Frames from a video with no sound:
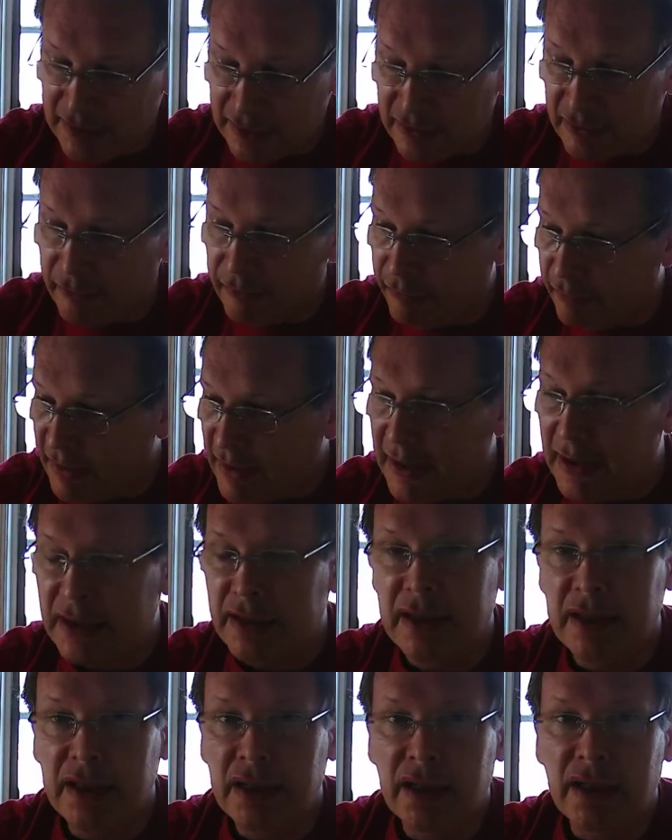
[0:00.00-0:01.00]
to read,
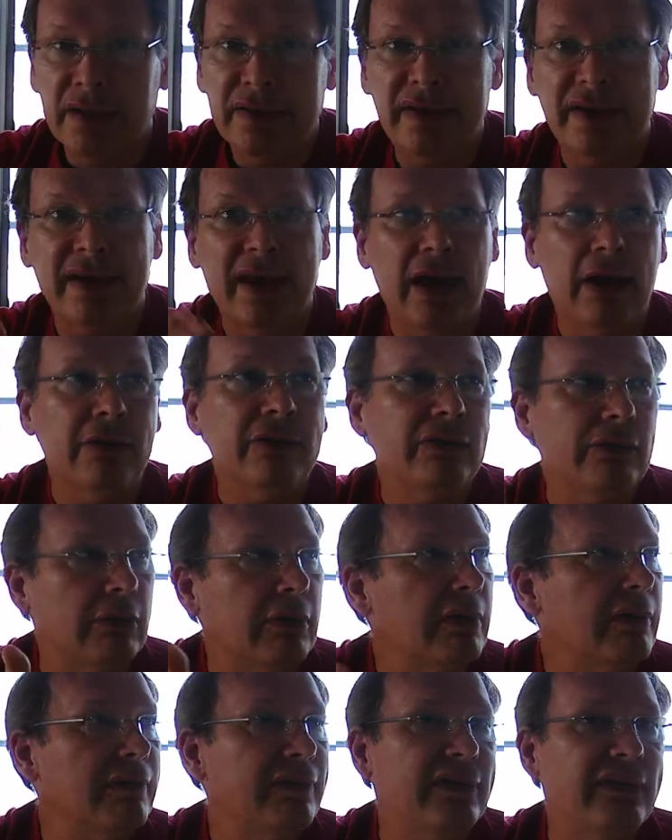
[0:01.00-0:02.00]
to now sort
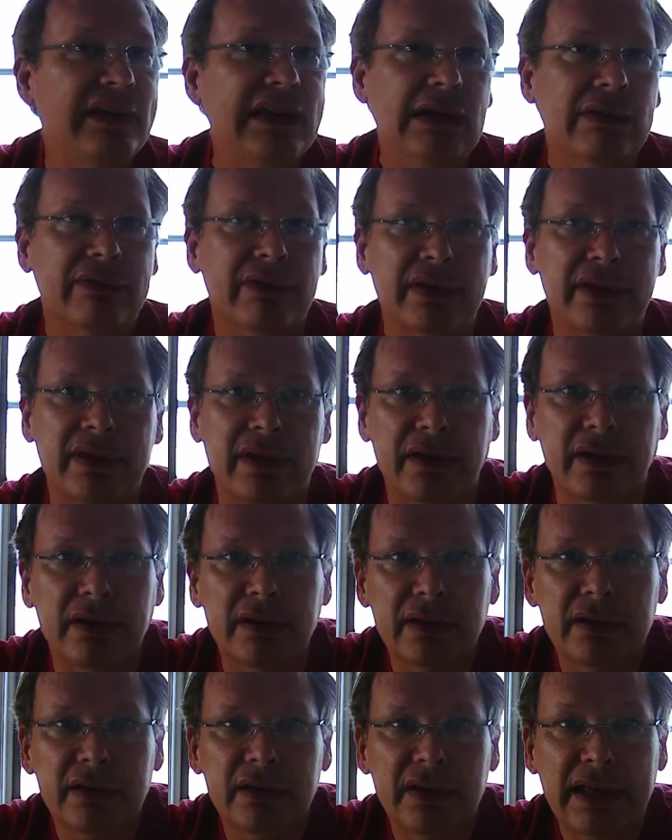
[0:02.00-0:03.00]
of see everything.
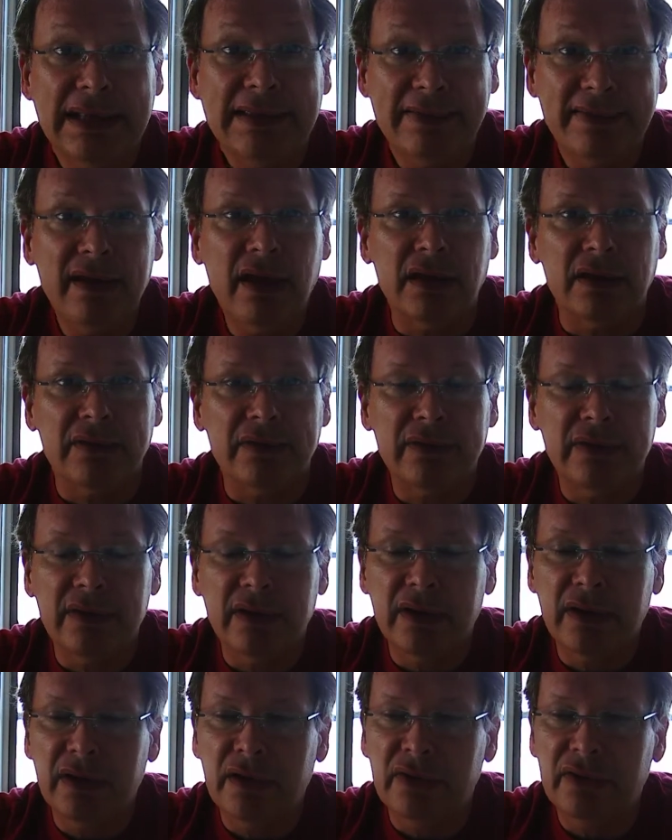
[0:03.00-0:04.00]
It sucks.
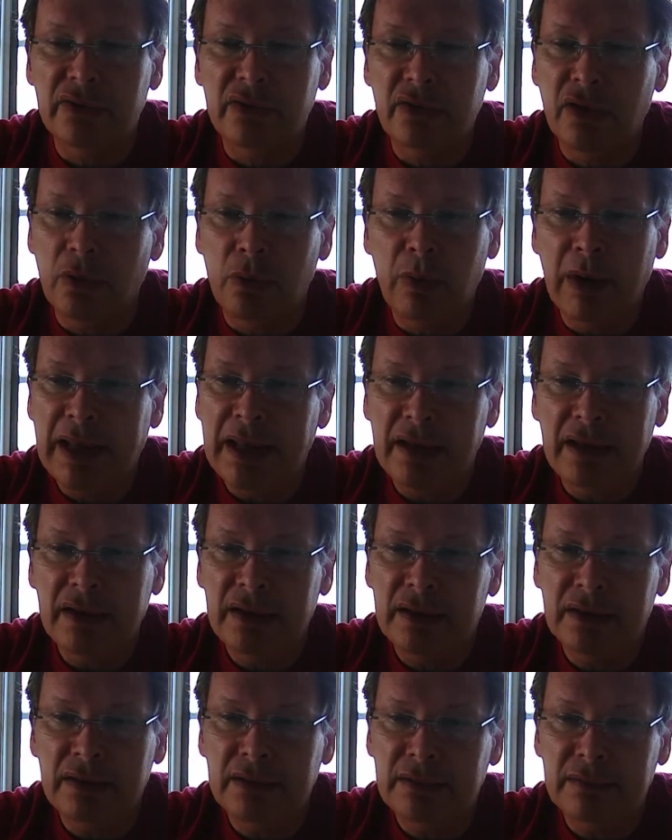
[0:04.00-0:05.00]
No way
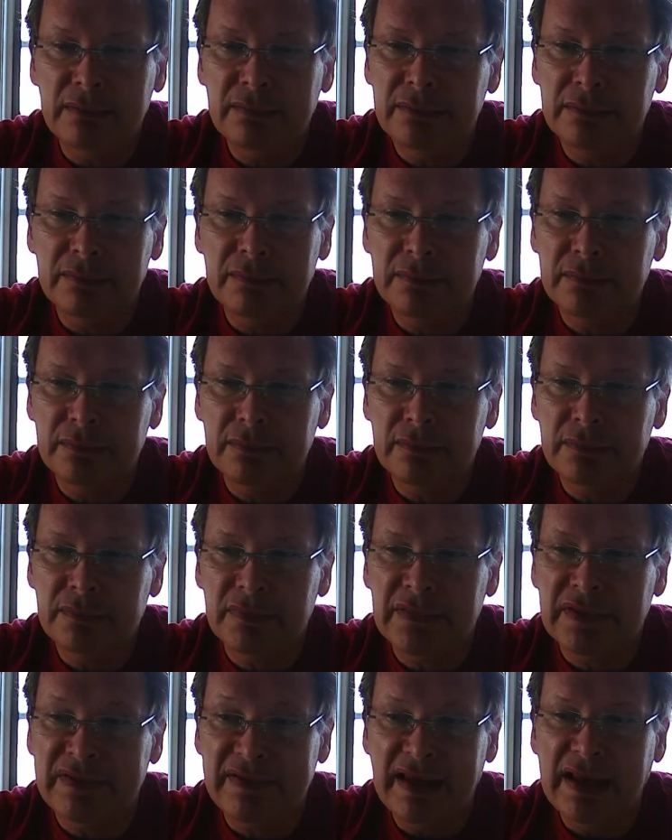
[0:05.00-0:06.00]
to
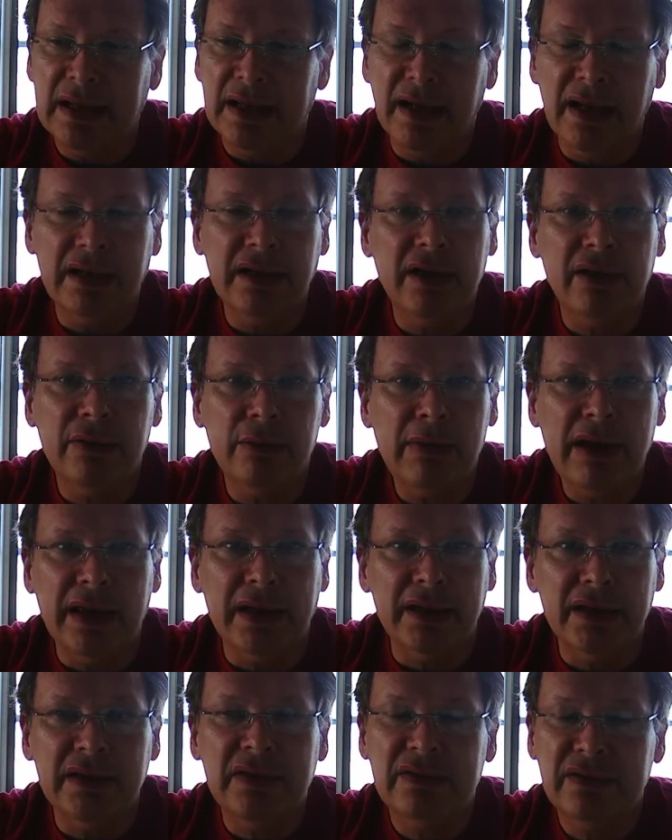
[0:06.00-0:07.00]
say it any other way.
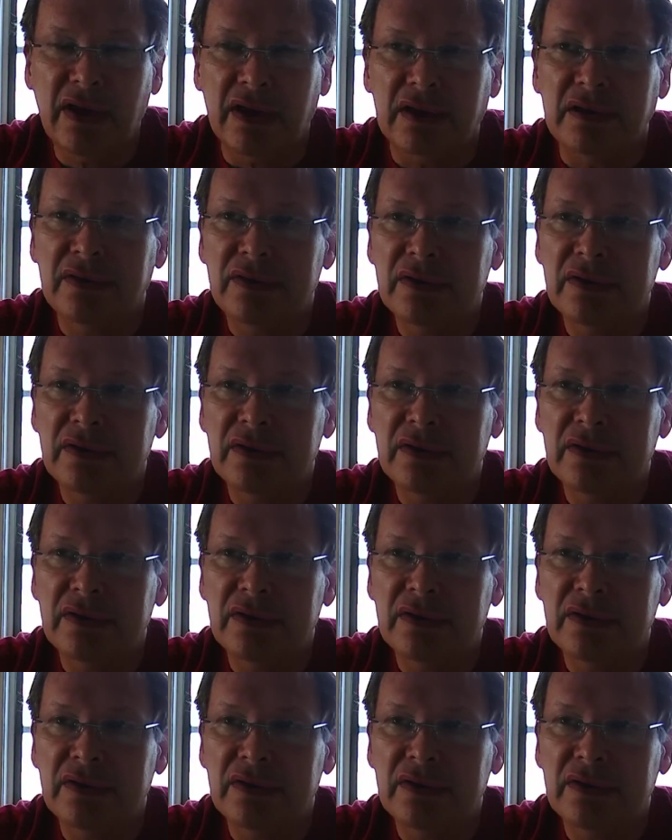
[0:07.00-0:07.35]
It sucks.